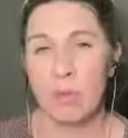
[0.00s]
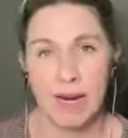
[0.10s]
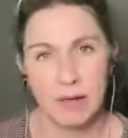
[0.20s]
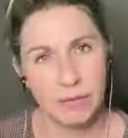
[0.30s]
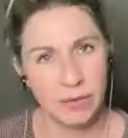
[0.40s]

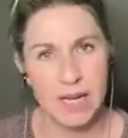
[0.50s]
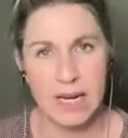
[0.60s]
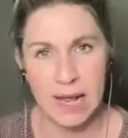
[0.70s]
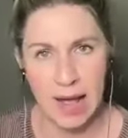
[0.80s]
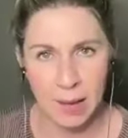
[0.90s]
mindful
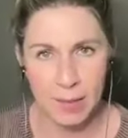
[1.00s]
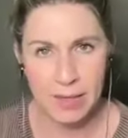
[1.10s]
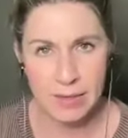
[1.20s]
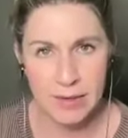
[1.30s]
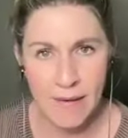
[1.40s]
eating
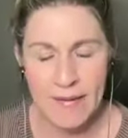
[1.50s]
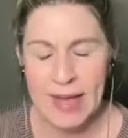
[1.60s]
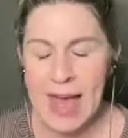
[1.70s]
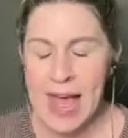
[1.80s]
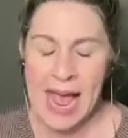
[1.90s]
habits
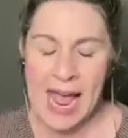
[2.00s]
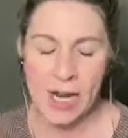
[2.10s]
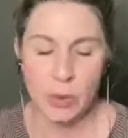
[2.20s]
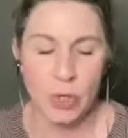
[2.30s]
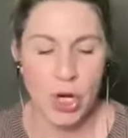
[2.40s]

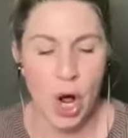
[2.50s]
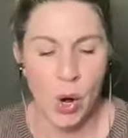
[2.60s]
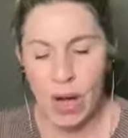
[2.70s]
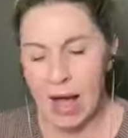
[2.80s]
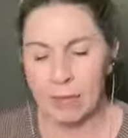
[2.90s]
and you
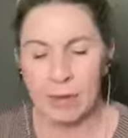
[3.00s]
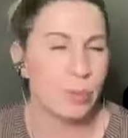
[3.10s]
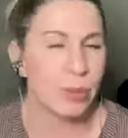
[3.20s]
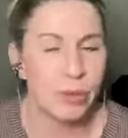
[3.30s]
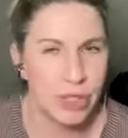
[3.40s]
know how
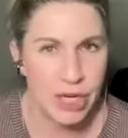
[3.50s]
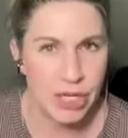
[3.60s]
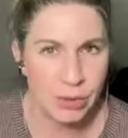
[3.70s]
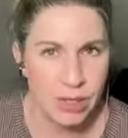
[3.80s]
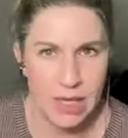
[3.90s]
much
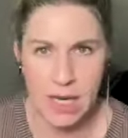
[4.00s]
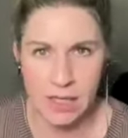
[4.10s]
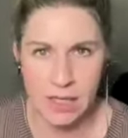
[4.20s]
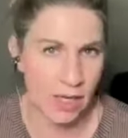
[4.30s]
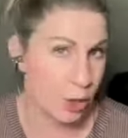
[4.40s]
protein you
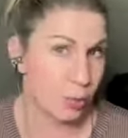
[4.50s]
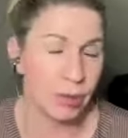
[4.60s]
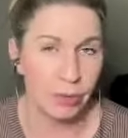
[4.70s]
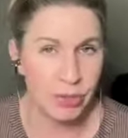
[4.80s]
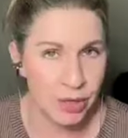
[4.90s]
need to hit your
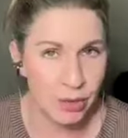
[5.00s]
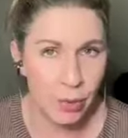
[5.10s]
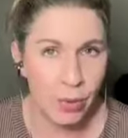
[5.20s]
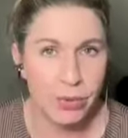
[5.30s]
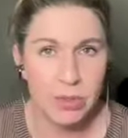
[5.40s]
protein
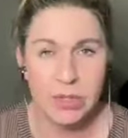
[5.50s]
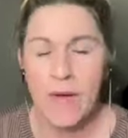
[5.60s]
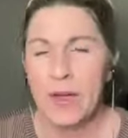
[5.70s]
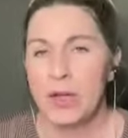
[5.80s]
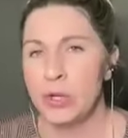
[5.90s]
goals,
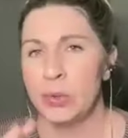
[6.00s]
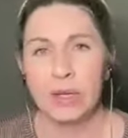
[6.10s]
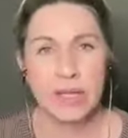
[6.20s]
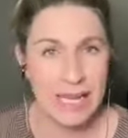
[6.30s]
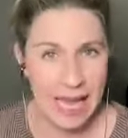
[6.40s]
you
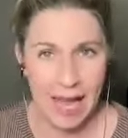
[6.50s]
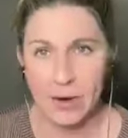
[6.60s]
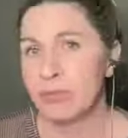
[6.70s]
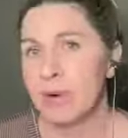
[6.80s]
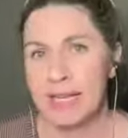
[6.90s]
really
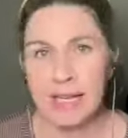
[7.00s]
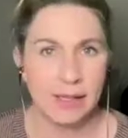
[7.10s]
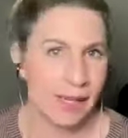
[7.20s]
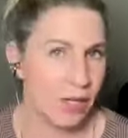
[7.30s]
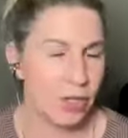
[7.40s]
can
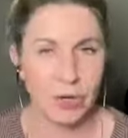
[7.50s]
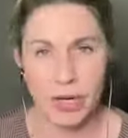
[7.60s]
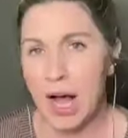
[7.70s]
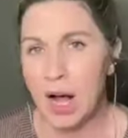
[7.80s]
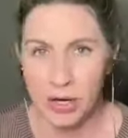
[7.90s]
regulate your
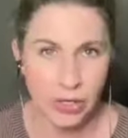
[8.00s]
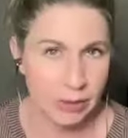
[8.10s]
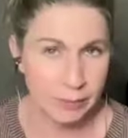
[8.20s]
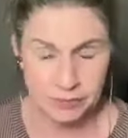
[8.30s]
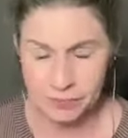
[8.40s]

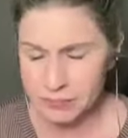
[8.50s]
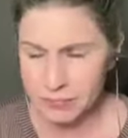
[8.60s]
hunger